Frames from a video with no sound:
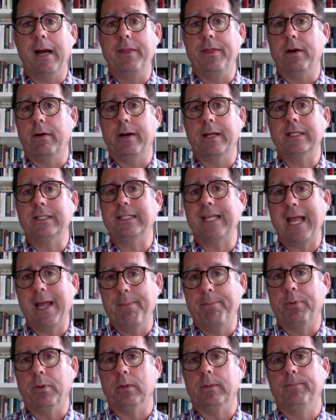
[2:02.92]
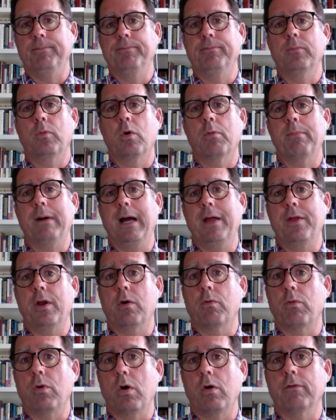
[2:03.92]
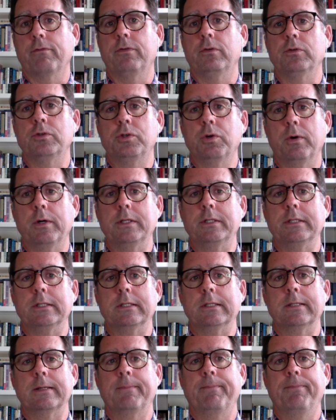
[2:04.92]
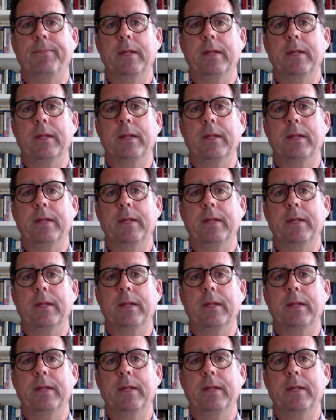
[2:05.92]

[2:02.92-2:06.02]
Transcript: their example or by their wrongful choices.